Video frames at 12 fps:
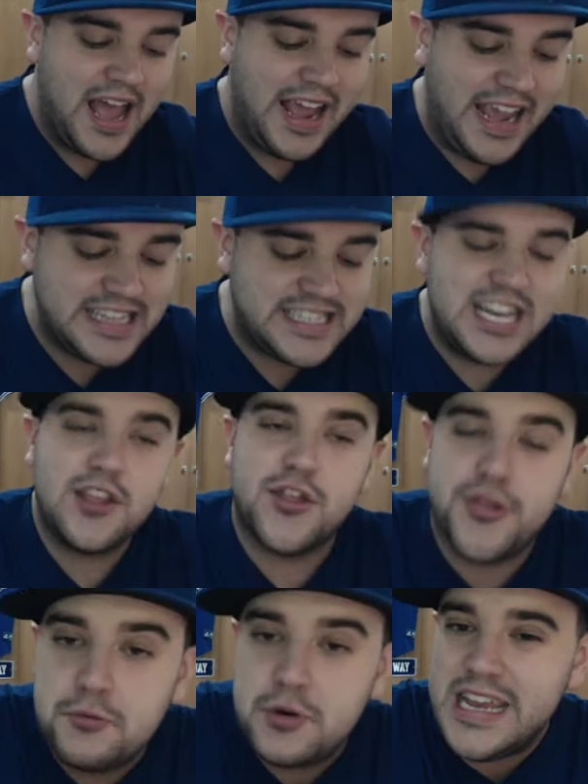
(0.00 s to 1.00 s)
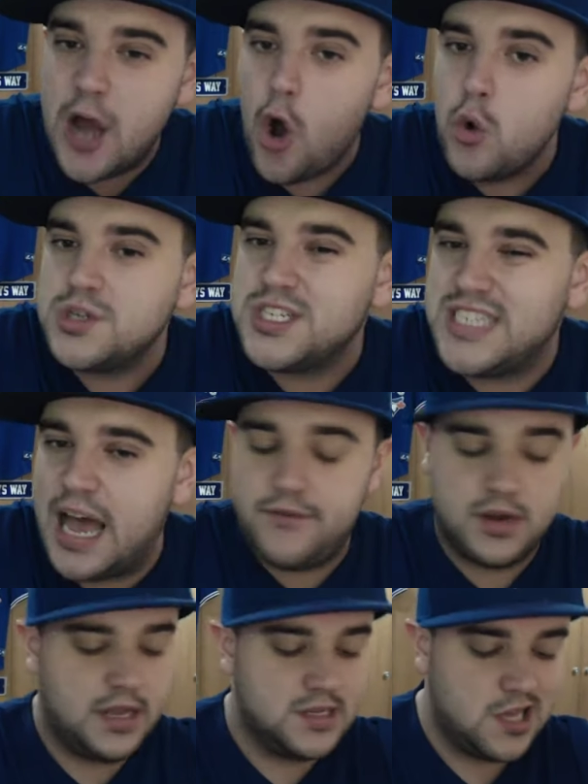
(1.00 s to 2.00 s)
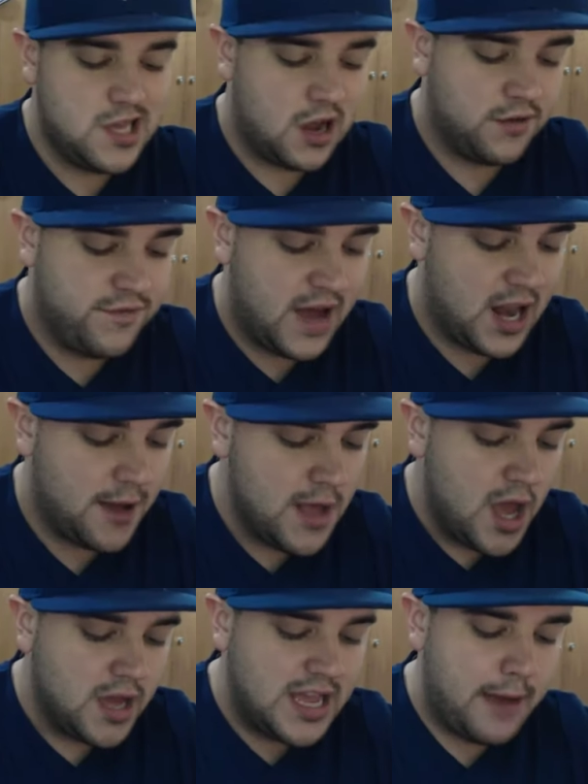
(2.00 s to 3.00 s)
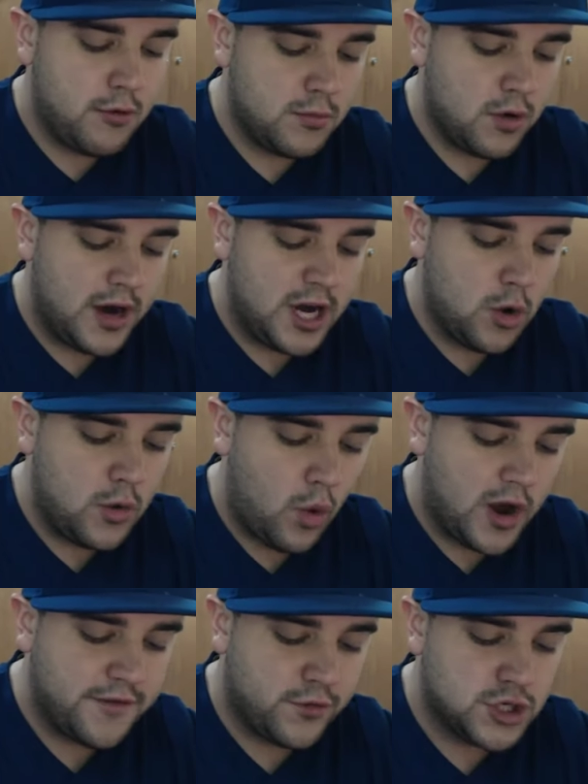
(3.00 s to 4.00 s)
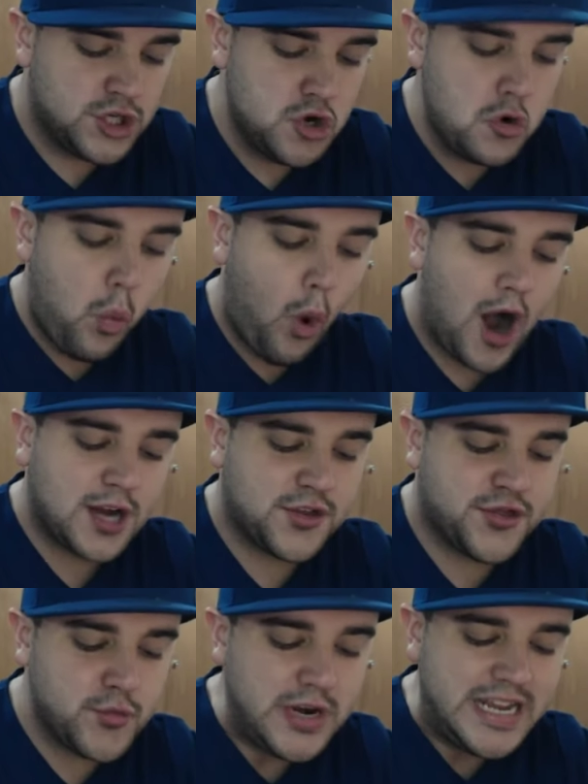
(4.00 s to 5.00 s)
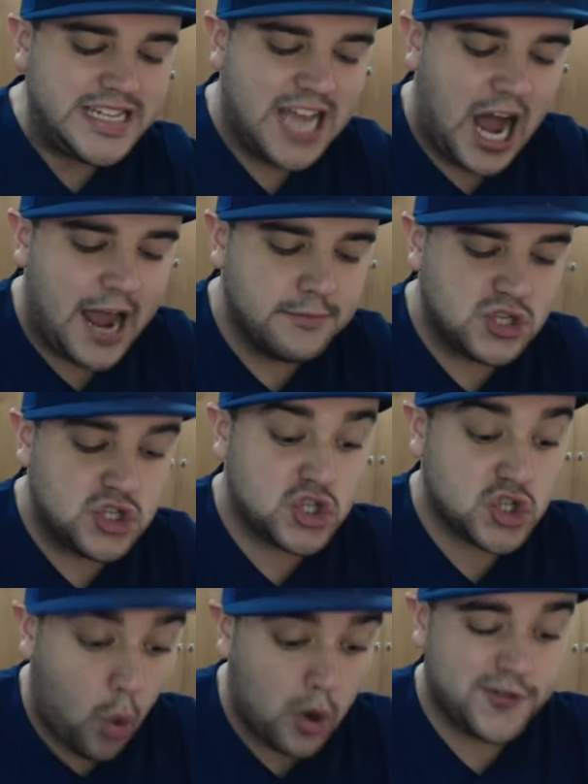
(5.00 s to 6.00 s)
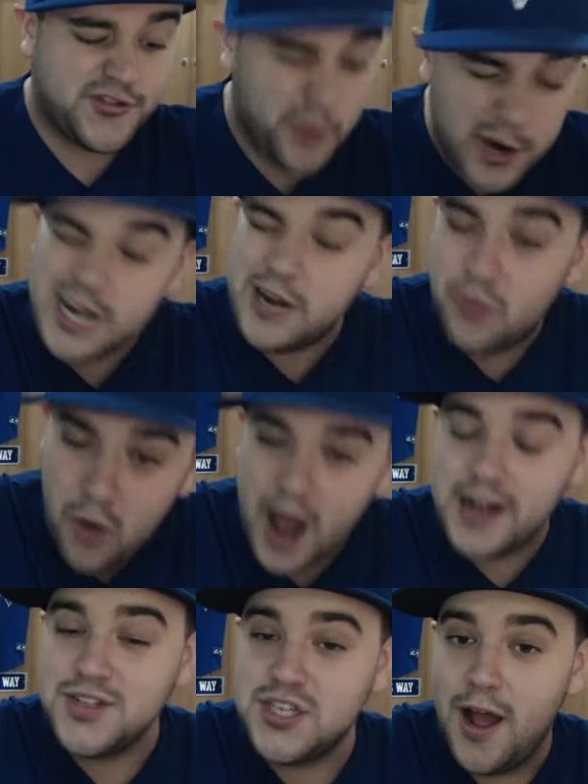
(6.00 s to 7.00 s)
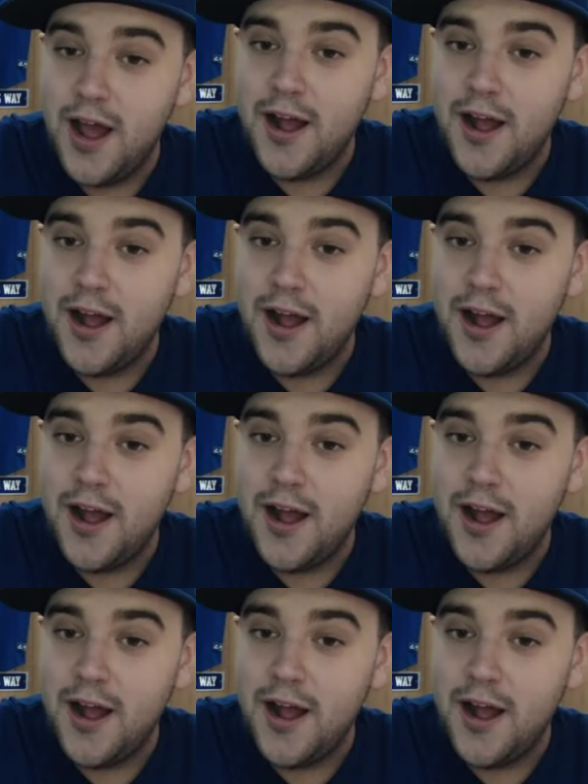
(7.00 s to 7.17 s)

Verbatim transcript: He's hitting 307 is the young fella. Gabriel Moreno went 1 for 2, walked 3 times, and scored 3 runs.